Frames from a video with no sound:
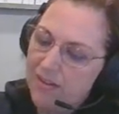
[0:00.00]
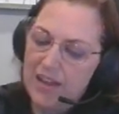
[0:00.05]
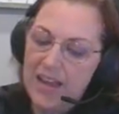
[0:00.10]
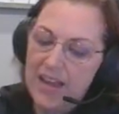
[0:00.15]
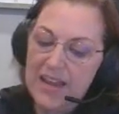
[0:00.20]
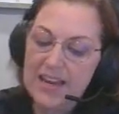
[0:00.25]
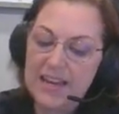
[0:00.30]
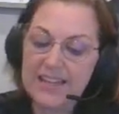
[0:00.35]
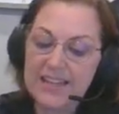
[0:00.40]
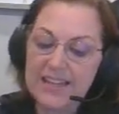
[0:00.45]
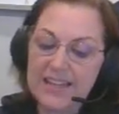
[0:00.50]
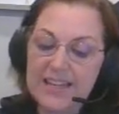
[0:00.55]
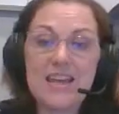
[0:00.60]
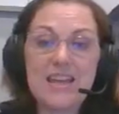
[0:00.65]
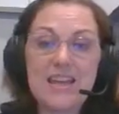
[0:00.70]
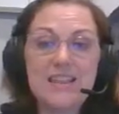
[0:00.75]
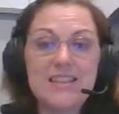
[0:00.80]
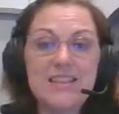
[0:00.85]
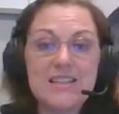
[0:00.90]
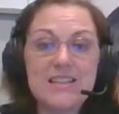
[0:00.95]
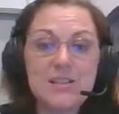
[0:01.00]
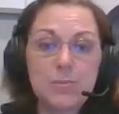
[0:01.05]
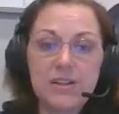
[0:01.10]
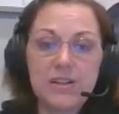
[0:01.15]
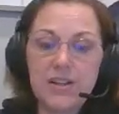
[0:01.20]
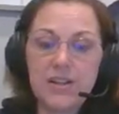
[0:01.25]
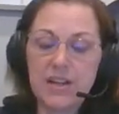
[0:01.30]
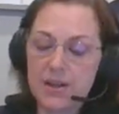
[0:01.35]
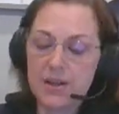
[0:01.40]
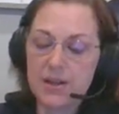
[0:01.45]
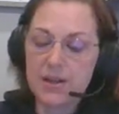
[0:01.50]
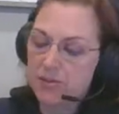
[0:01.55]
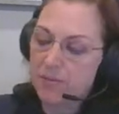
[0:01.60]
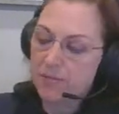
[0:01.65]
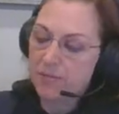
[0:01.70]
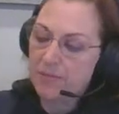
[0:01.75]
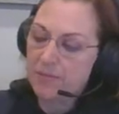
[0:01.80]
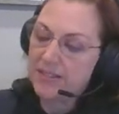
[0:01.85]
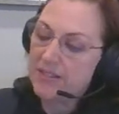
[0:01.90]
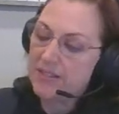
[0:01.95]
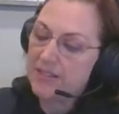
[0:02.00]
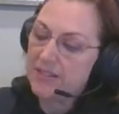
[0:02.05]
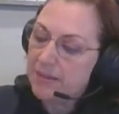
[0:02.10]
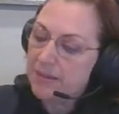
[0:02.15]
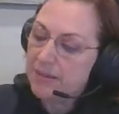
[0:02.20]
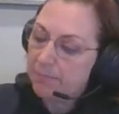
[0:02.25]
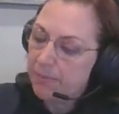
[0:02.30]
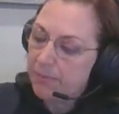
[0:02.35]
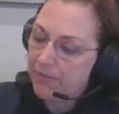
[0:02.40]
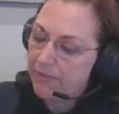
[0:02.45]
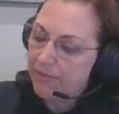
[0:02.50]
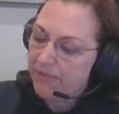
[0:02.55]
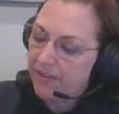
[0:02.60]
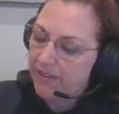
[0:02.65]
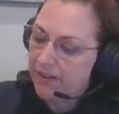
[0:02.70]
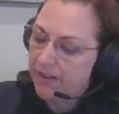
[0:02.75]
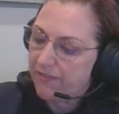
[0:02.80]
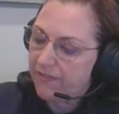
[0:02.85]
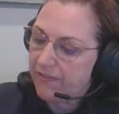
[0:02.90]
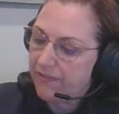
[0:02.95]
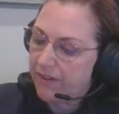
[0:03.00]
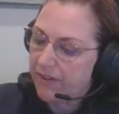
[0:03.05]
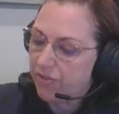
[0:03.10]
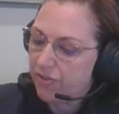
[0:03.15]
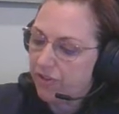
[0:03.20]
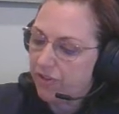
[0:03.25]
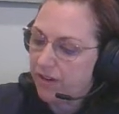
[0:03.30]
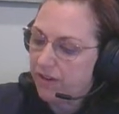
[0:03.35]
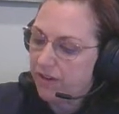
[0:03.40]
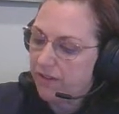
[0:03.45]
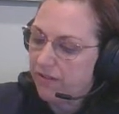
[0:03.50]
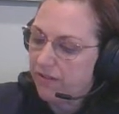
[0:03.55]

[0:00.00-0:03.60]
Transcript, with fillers: And again, this one comes from the simplified function.